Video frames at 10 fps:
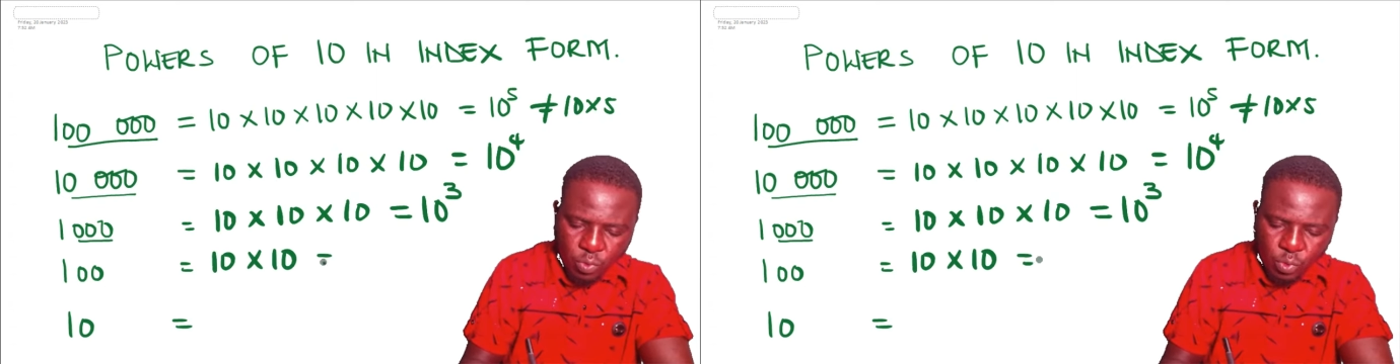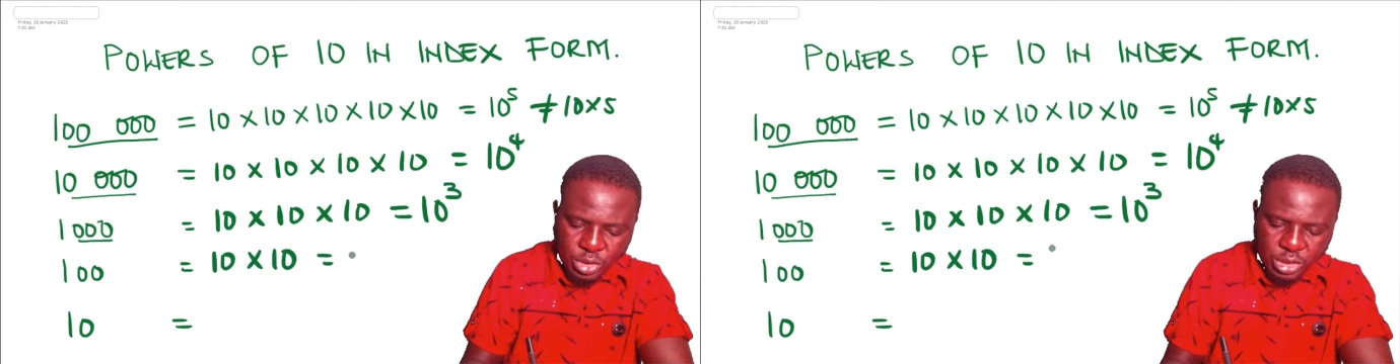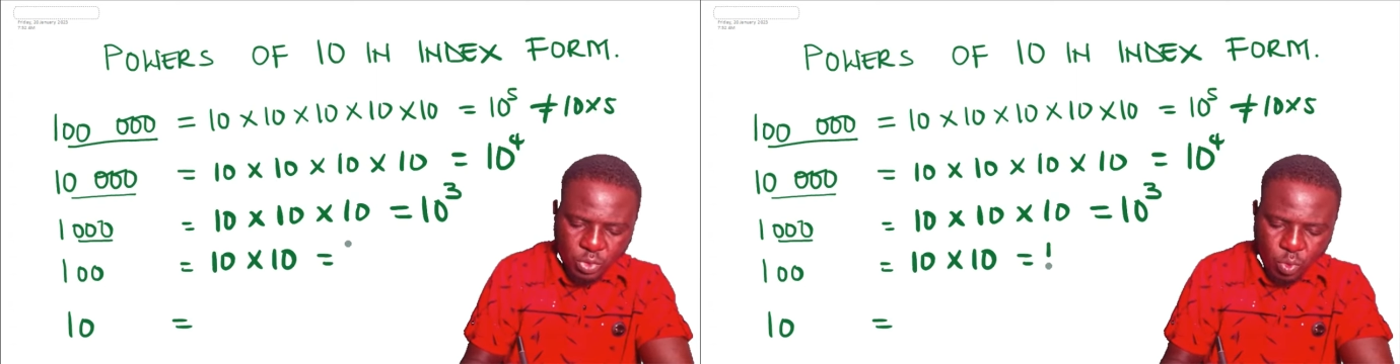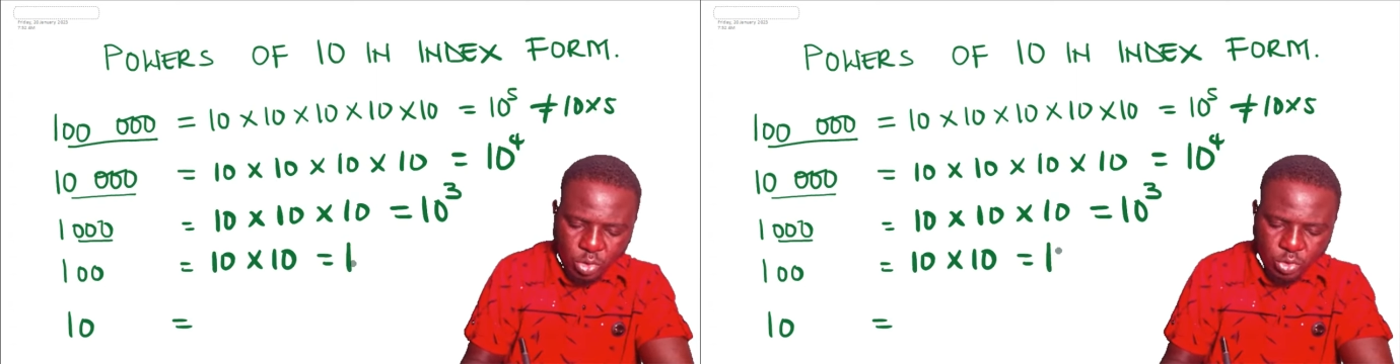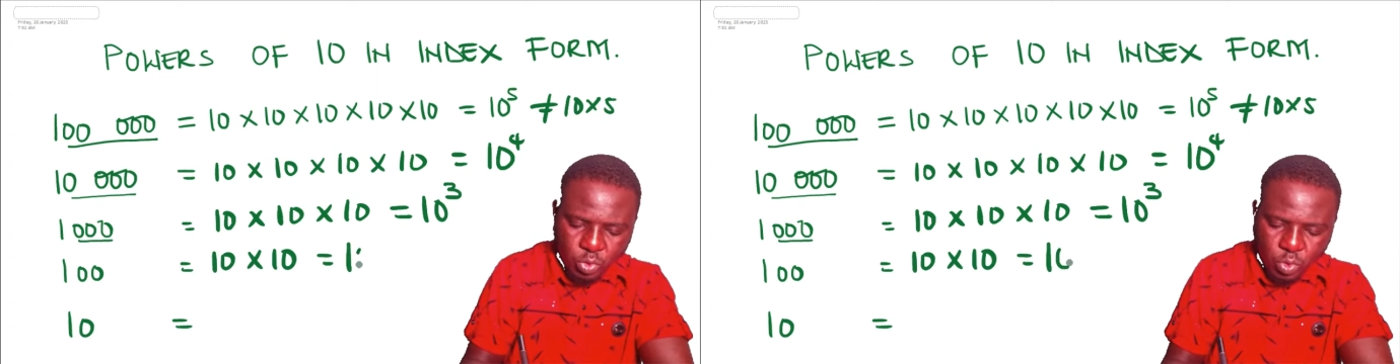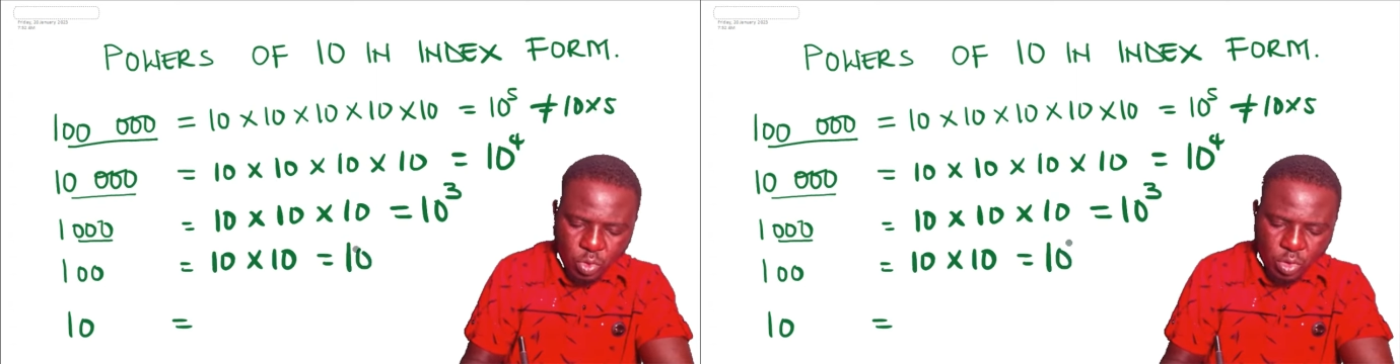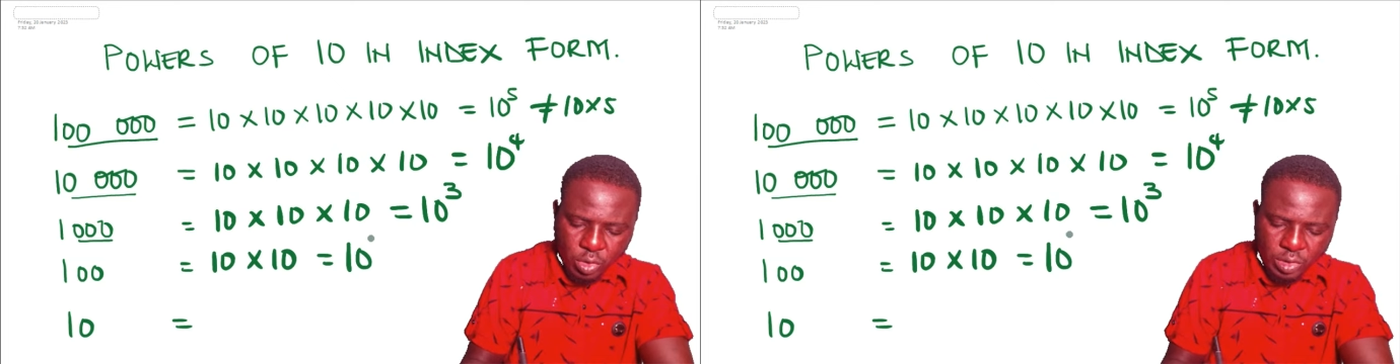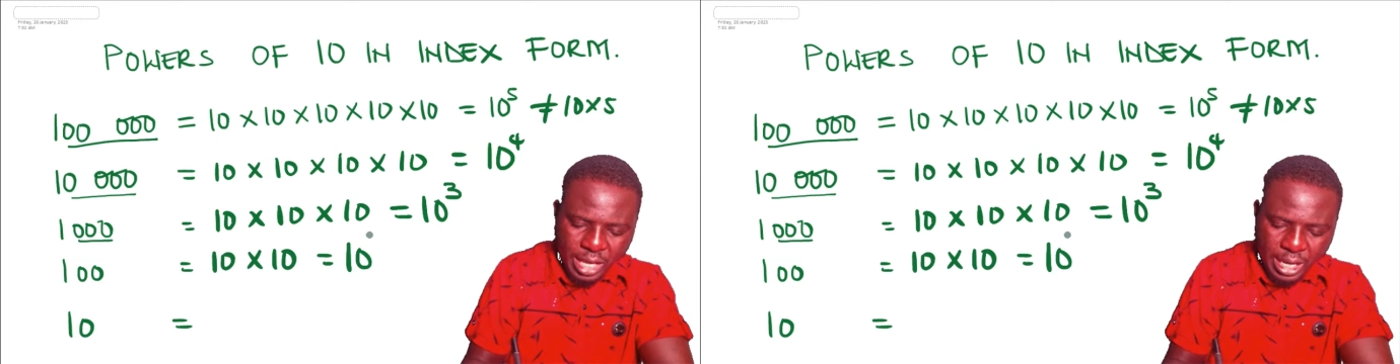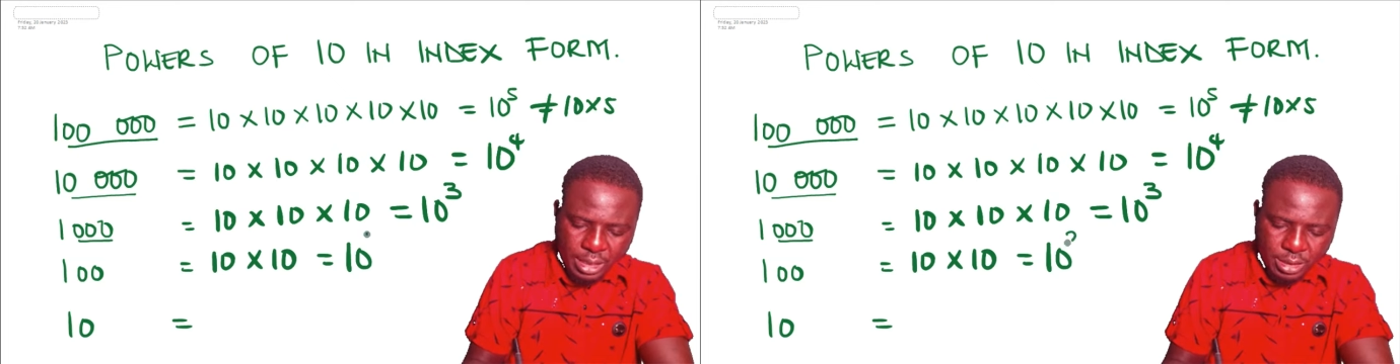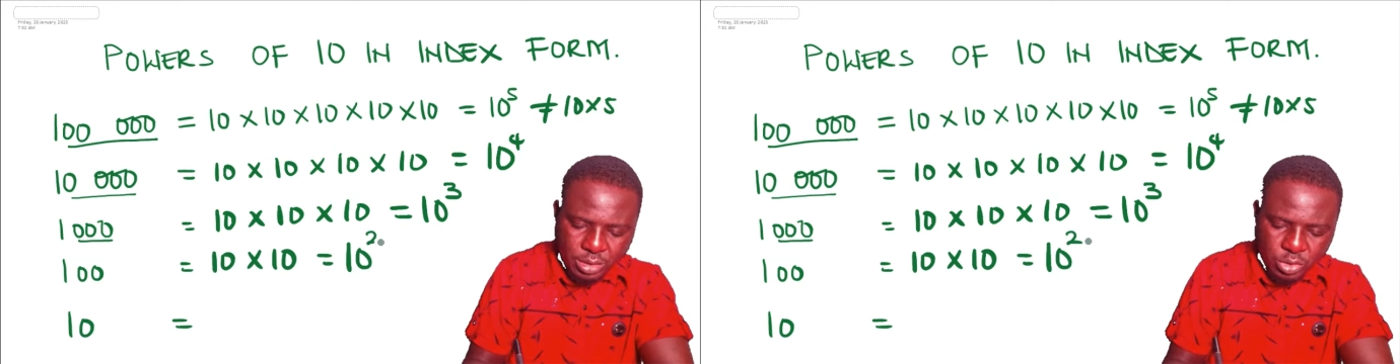which is equal to
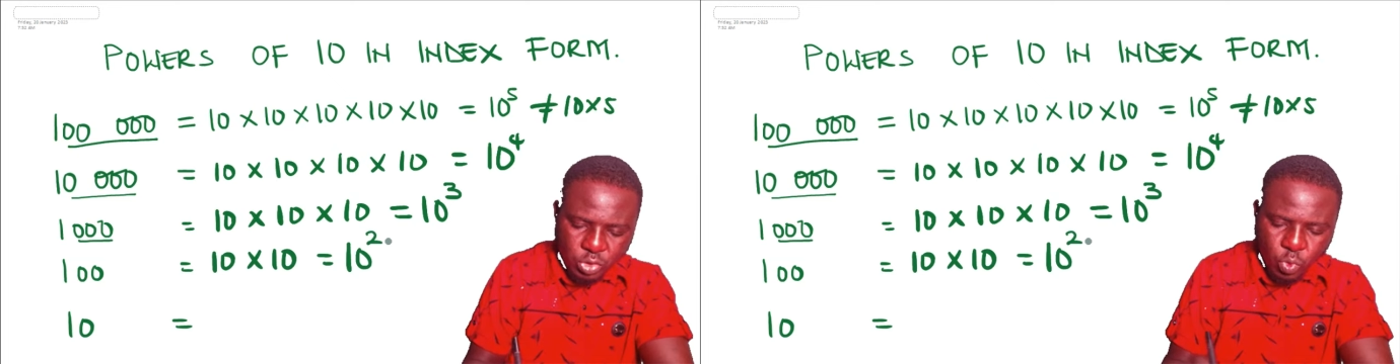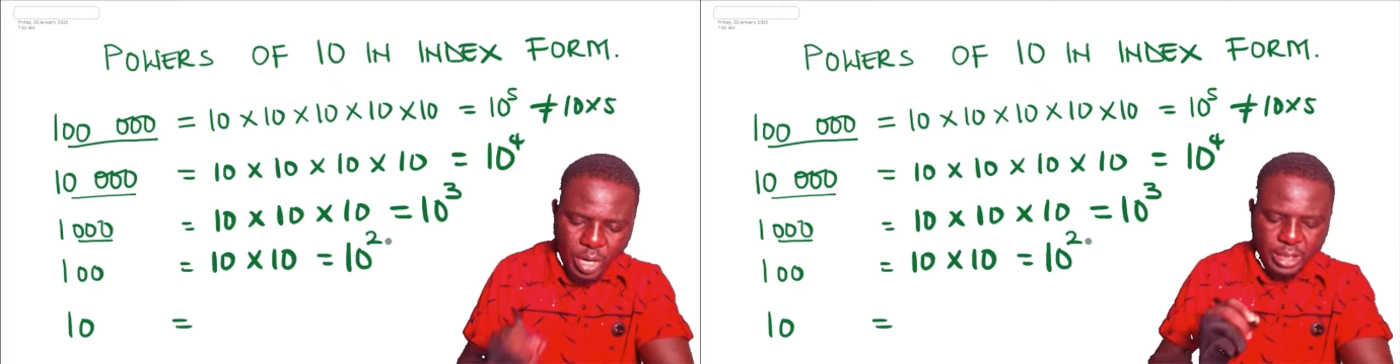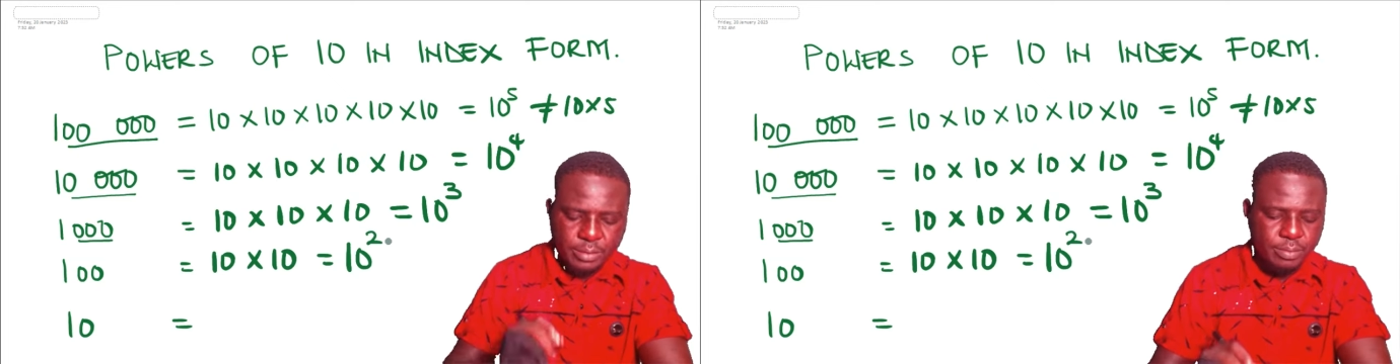10 squared.